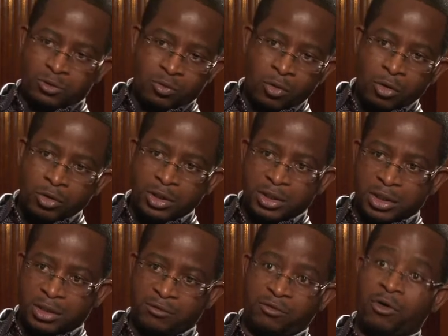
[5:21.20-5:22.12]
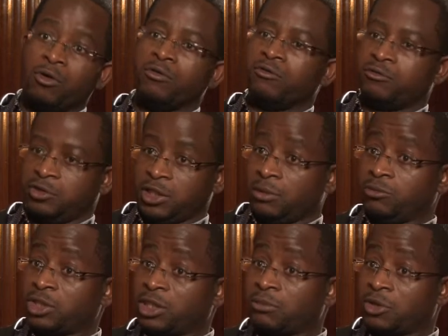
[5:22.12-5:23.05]
wars involve, say,
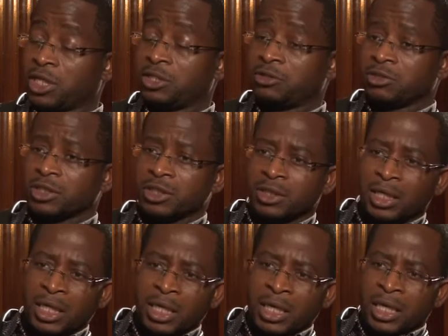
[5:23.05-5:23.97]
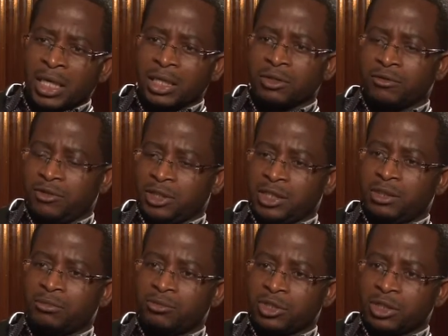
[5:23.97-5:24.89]
Muslim countries. And
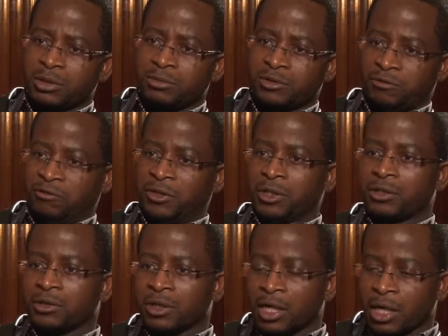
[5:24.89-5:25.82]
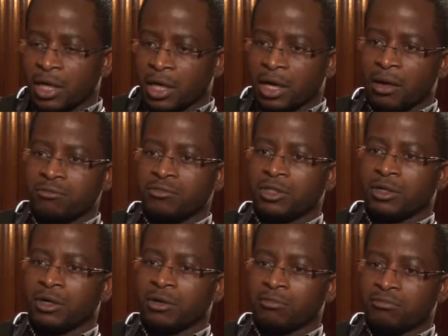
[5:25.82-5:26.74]
obviously Muslims feel, you
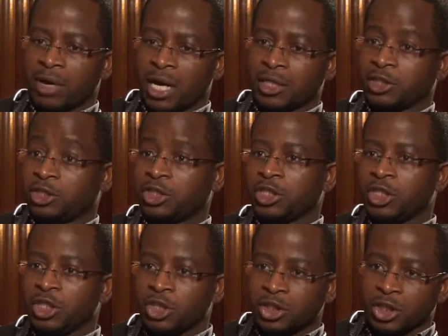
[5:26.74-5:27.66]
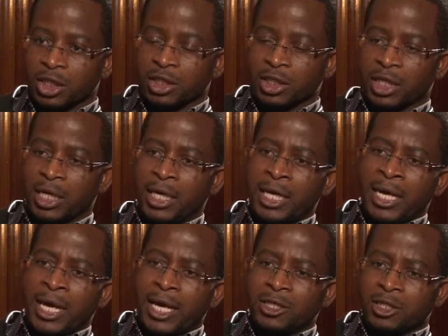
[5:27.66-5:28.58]
know, under siege,
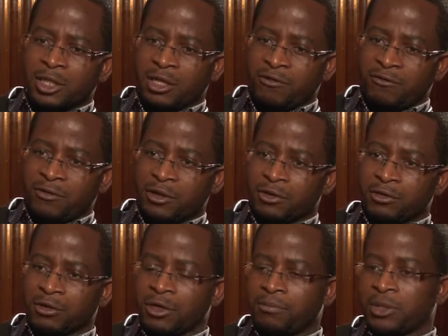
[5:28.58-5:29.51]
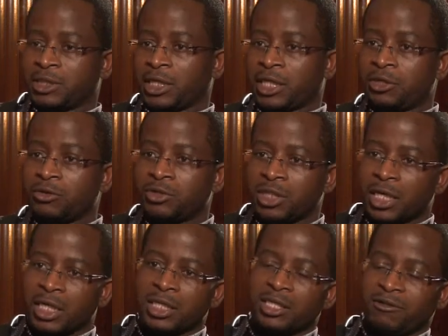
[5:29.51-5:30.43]
and they feel
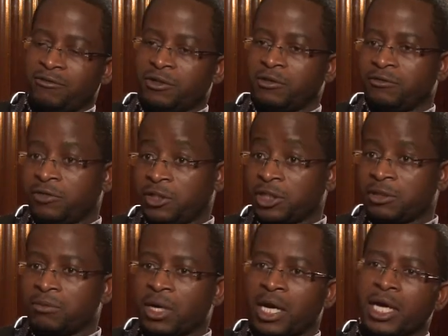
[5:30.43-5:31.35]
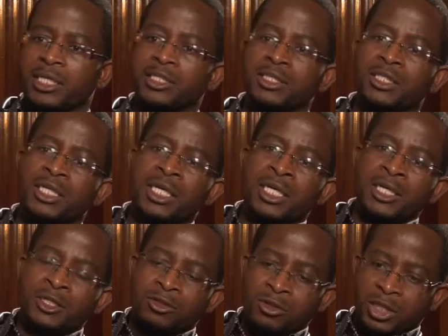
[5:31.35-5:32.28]
persecuted, they feel victimized.
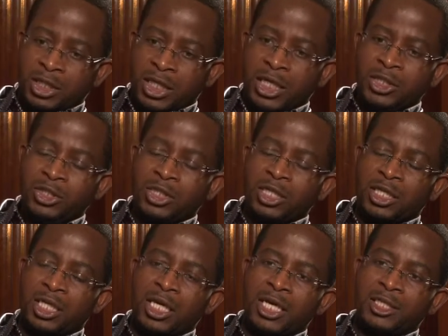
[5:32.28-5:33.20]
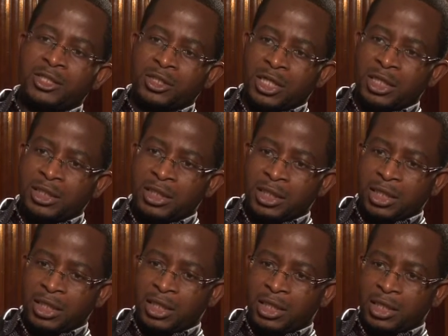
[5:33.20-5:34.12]
So the danger there is that
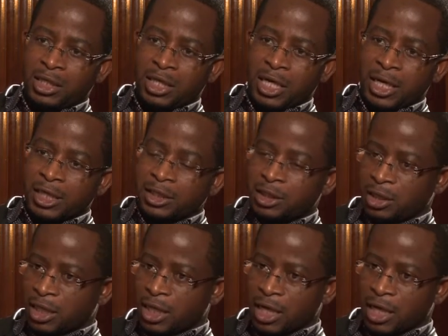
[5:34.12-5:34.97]
the current